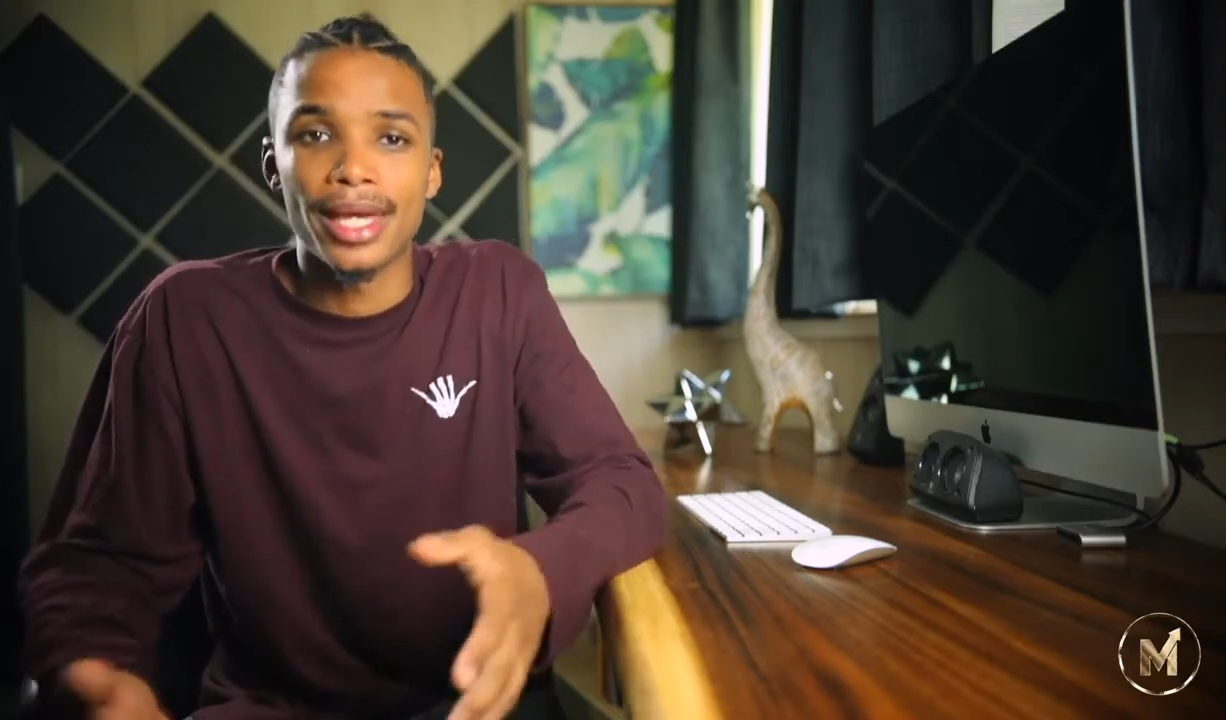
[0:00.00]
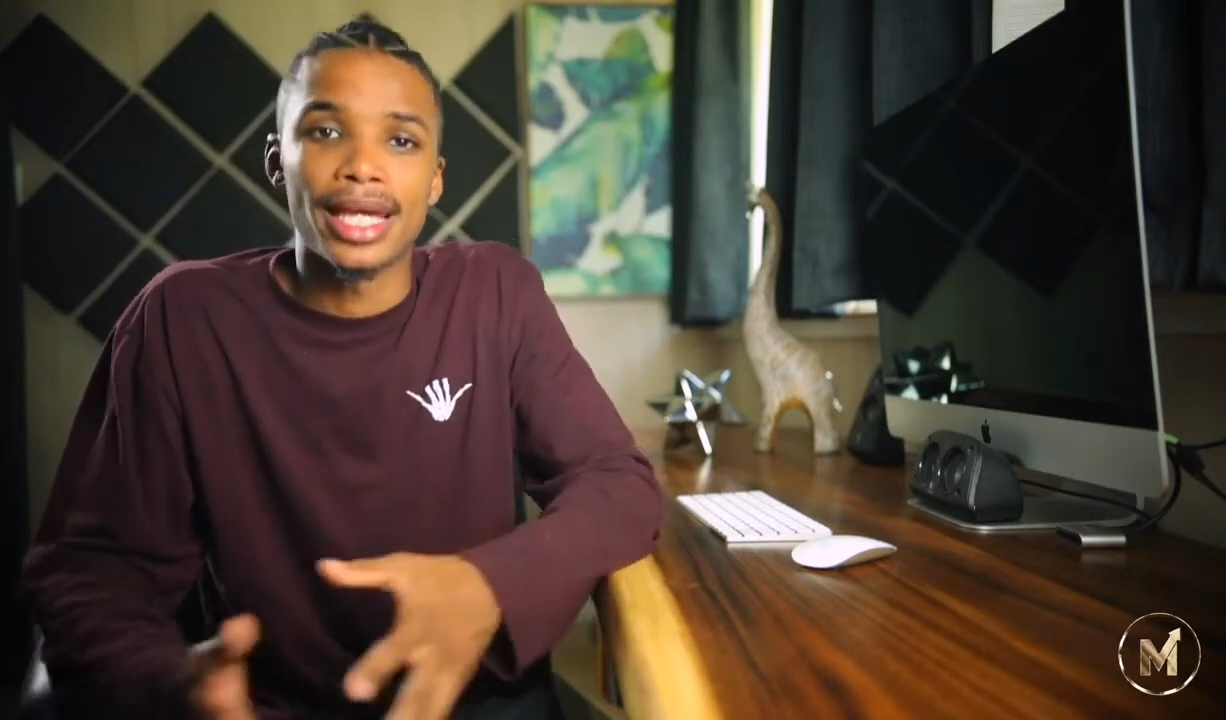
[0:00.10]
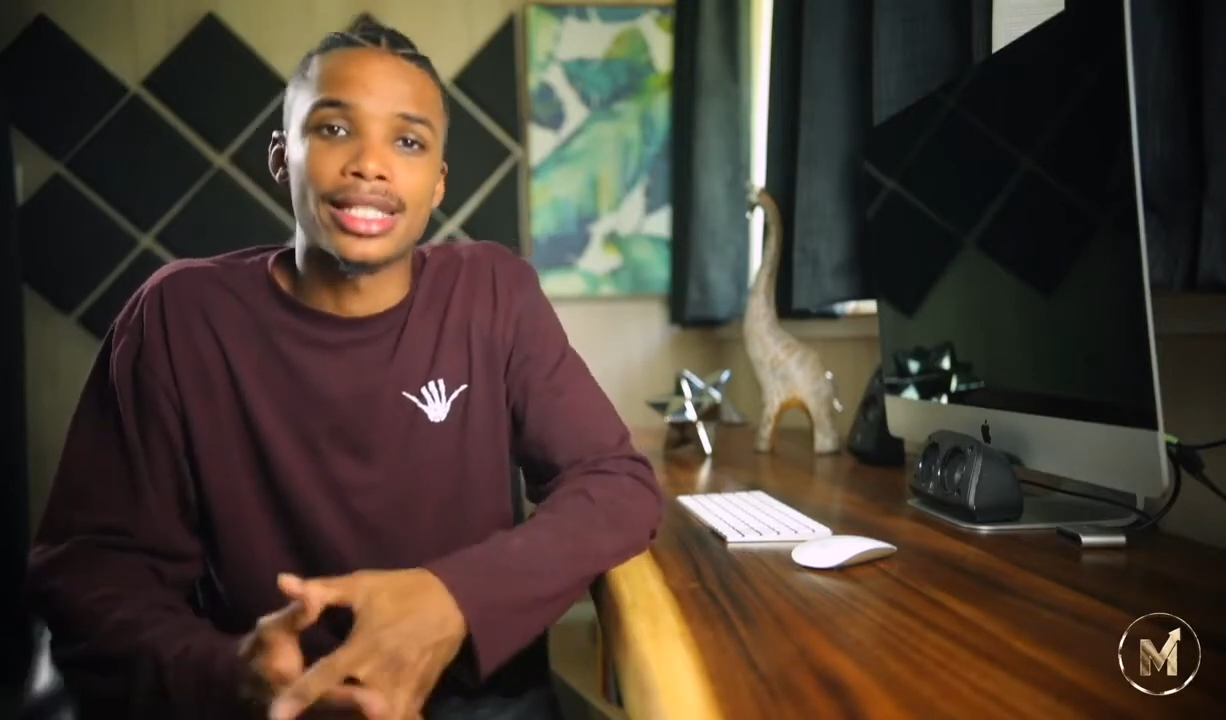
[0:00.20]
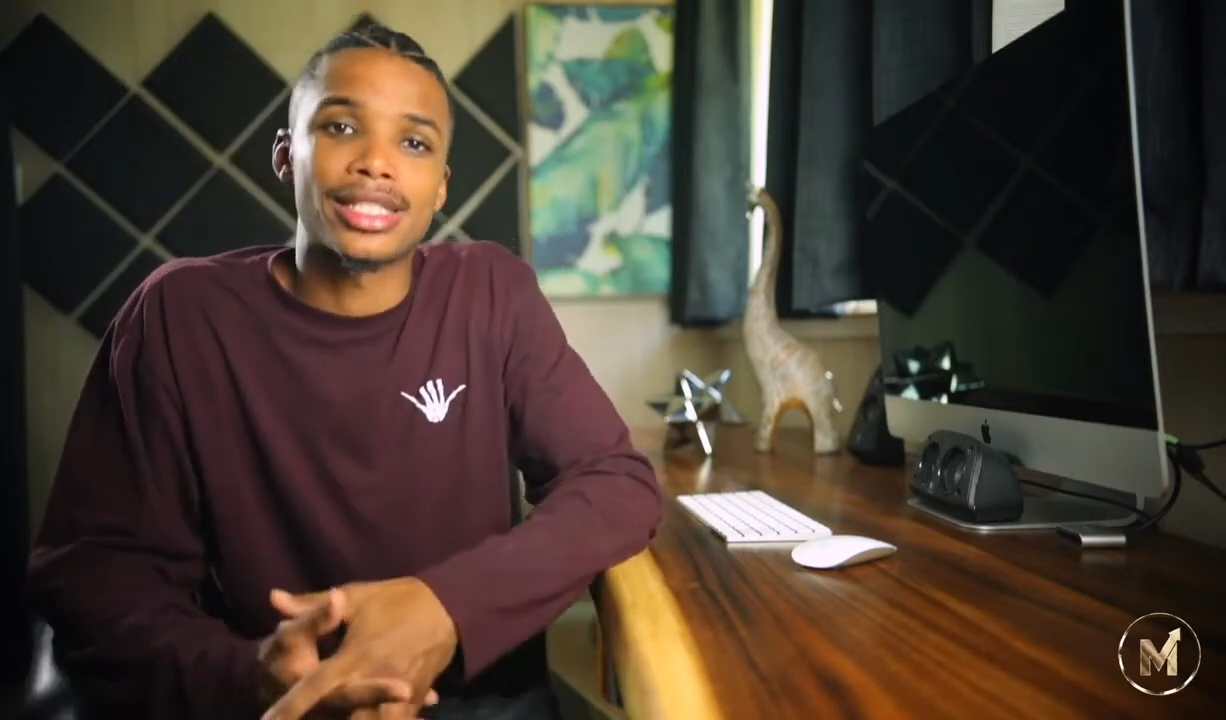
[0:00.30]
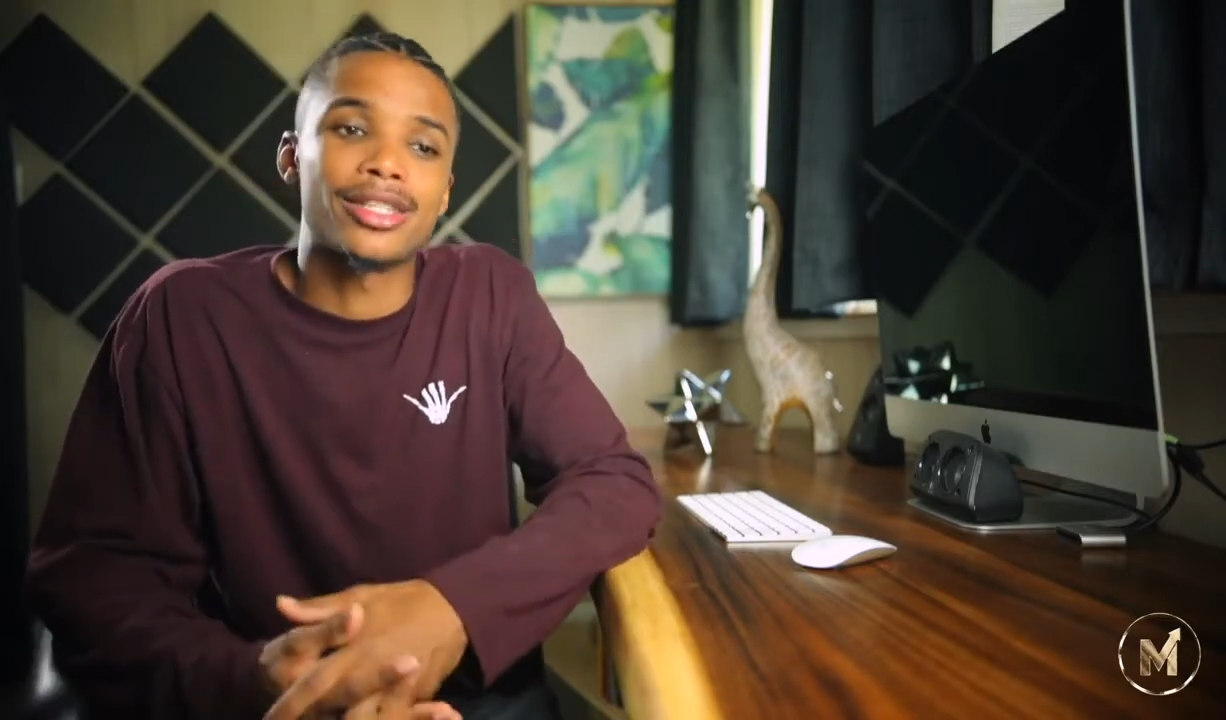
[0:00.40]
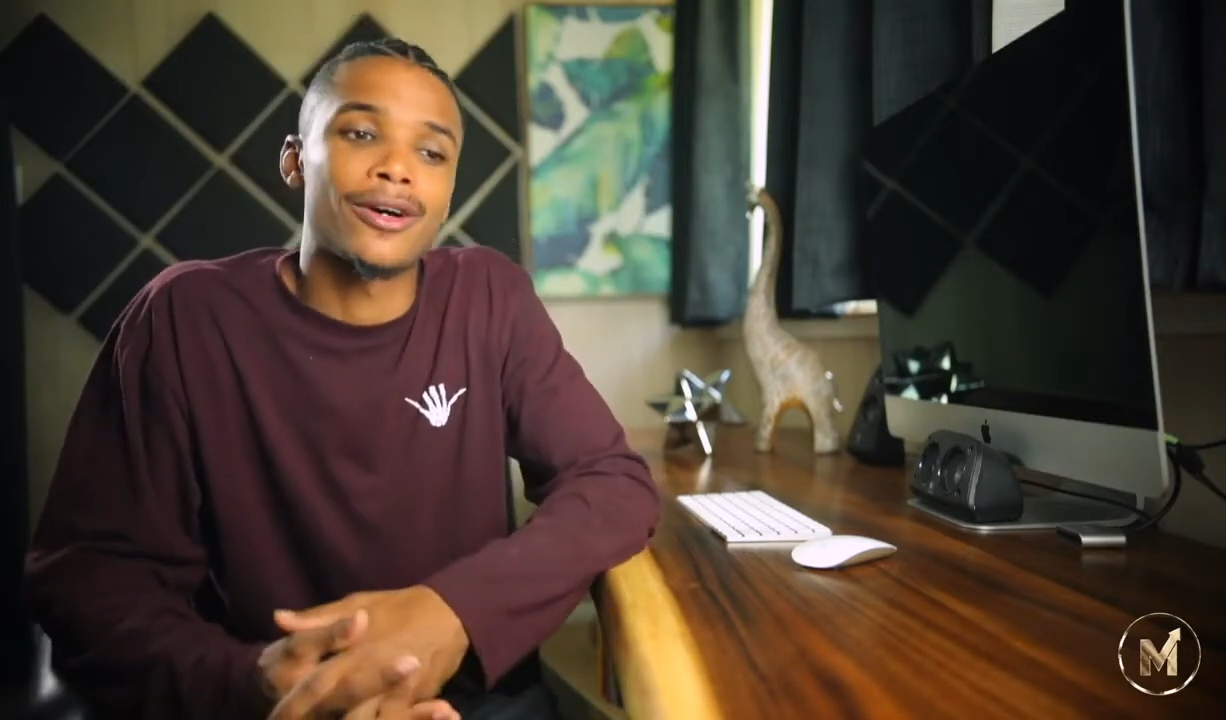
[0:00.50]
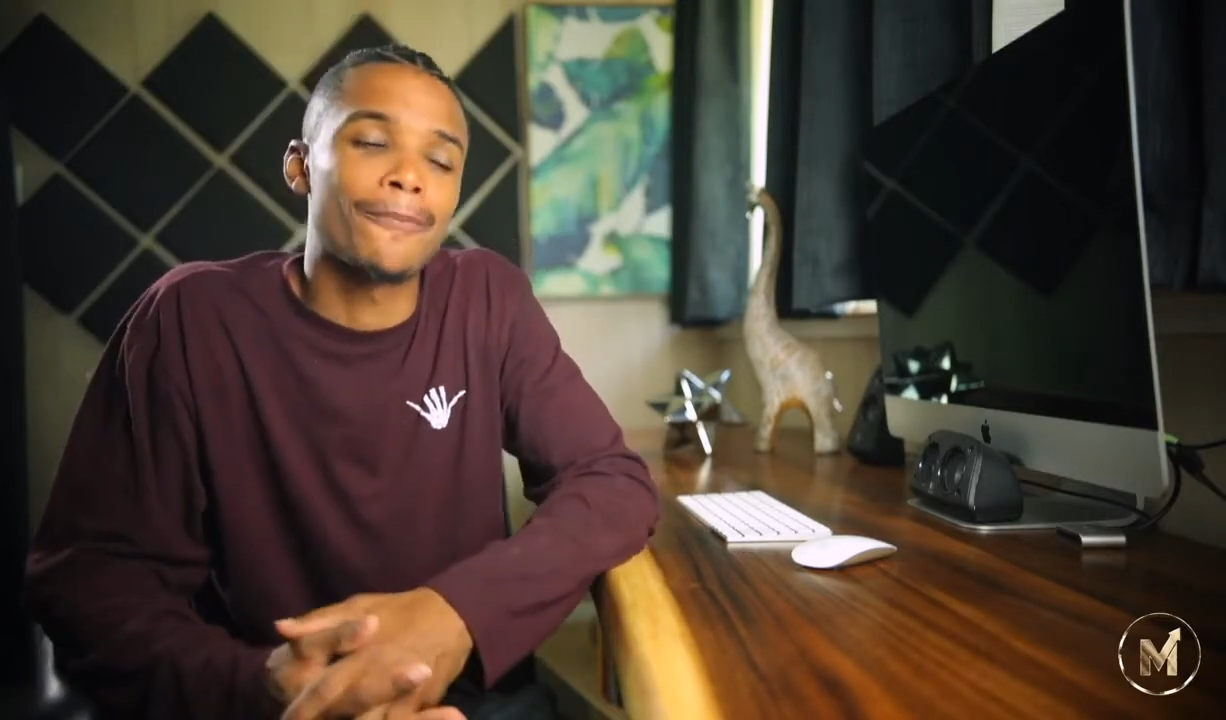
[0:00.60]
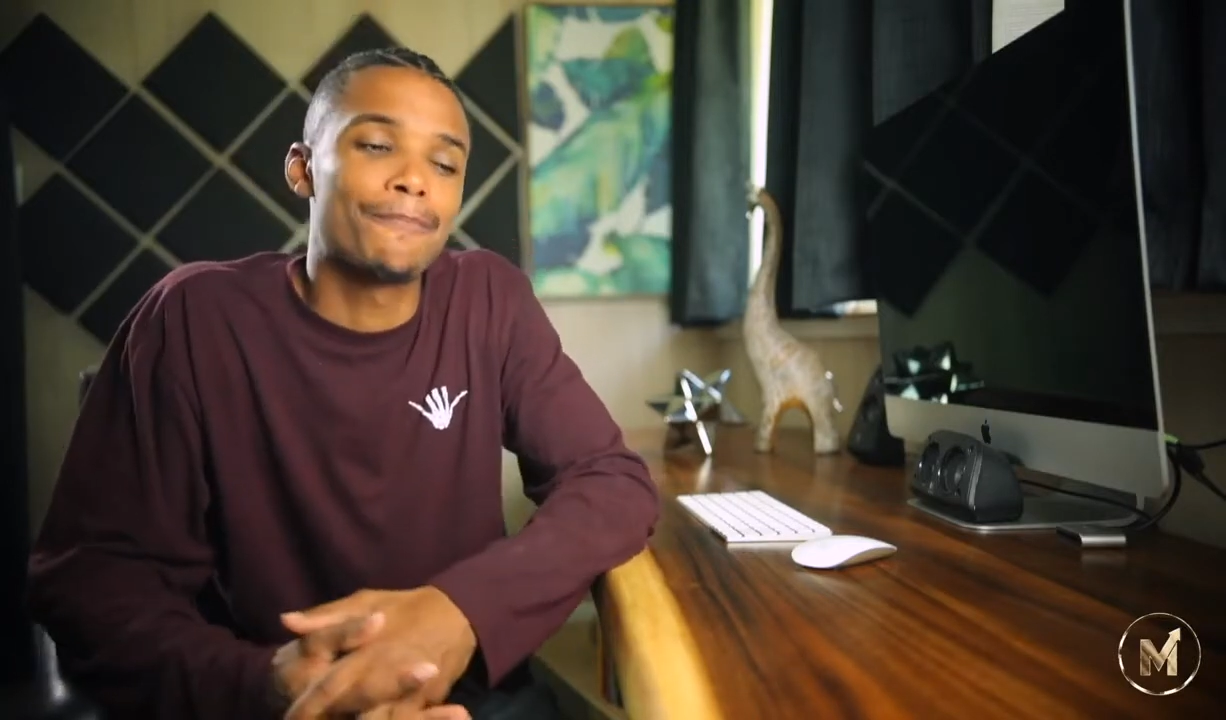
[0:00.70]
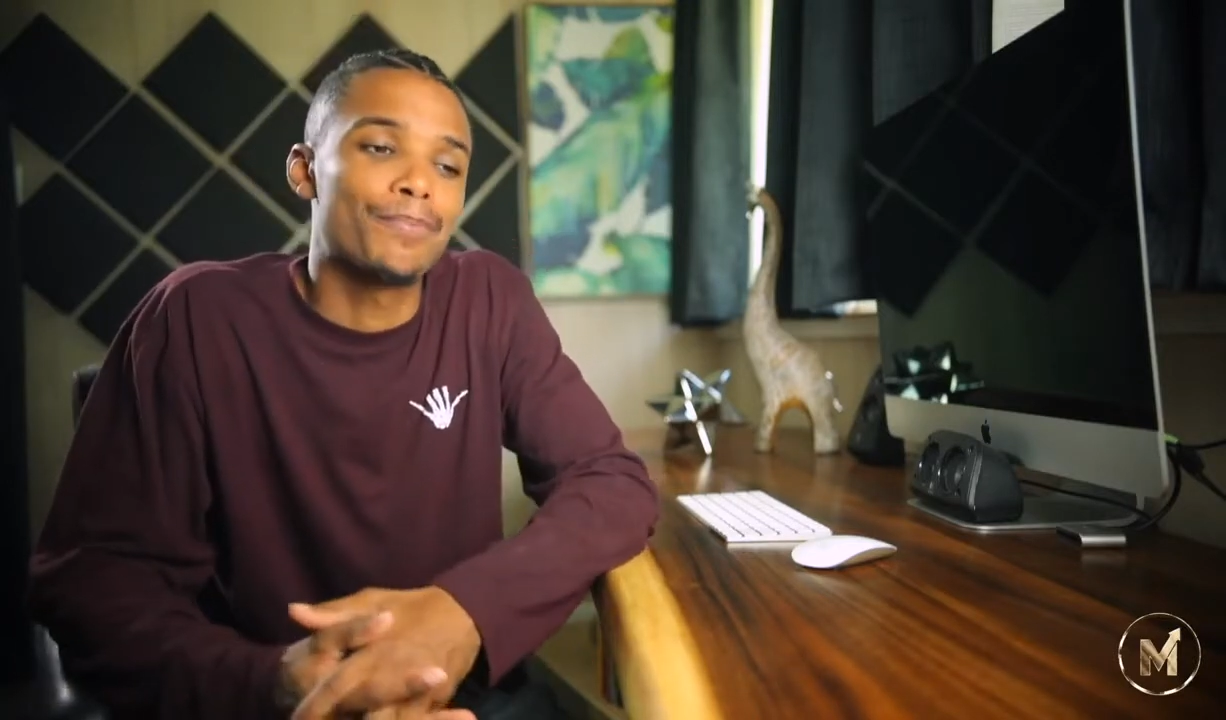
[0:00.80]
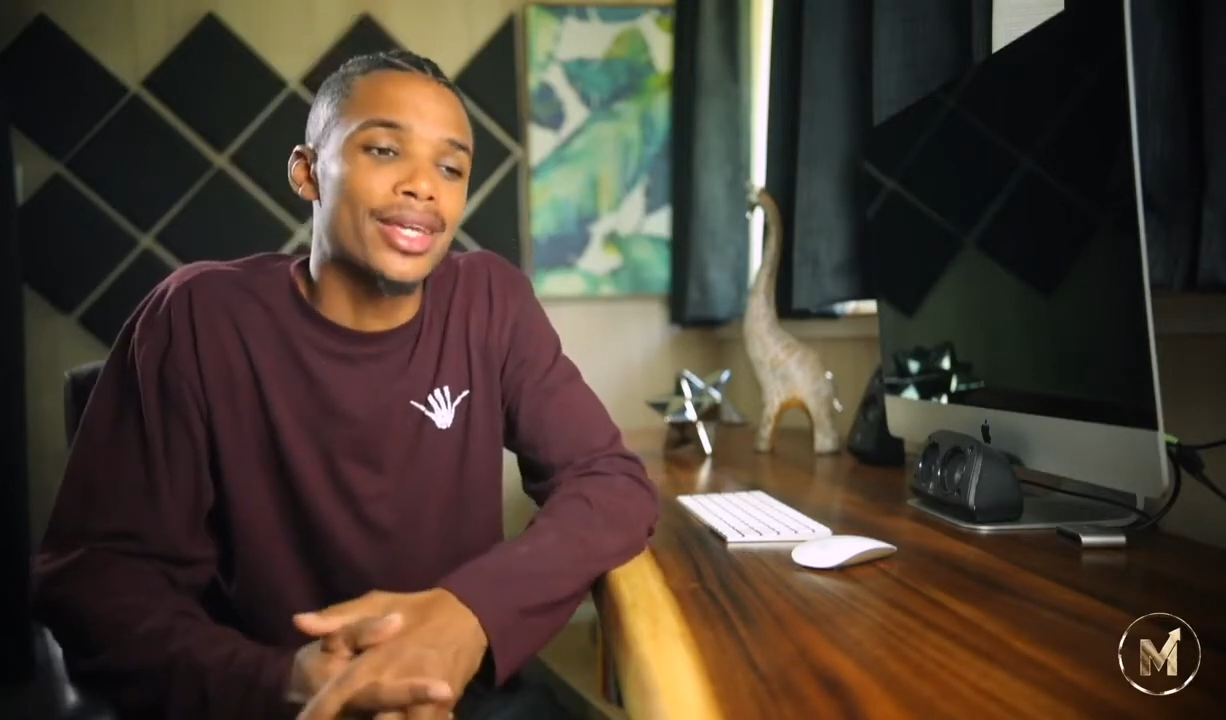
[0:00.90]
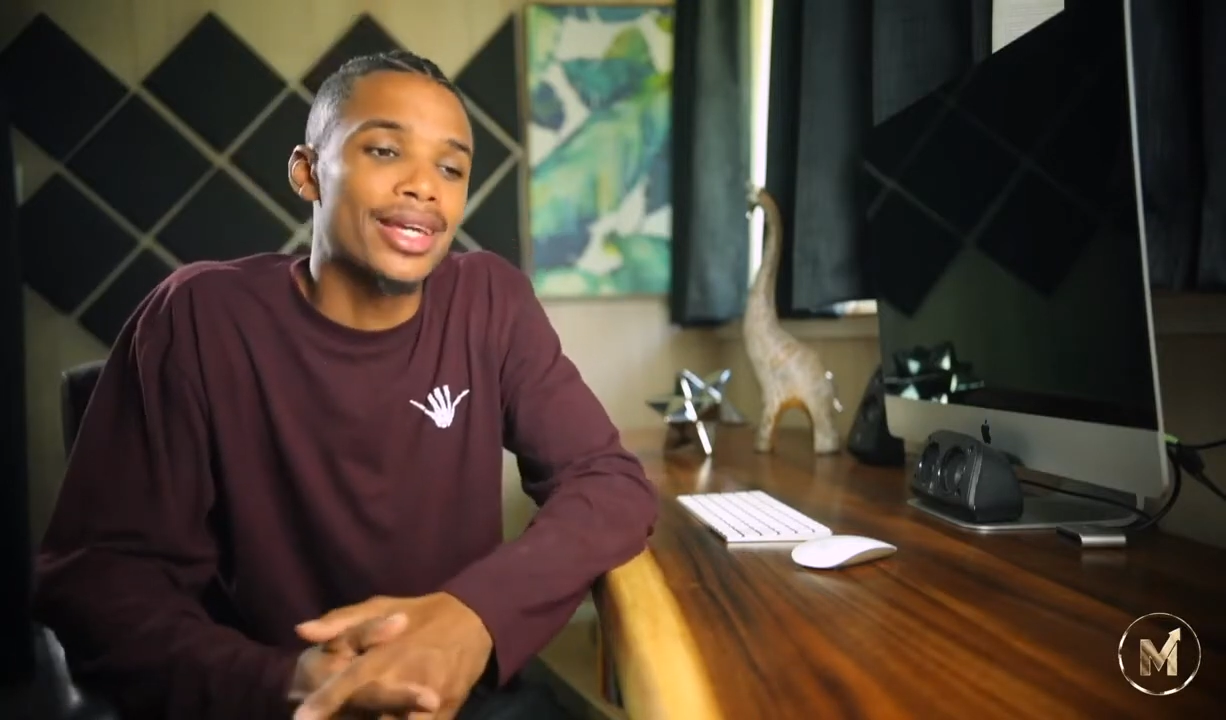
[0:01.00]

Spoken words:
And so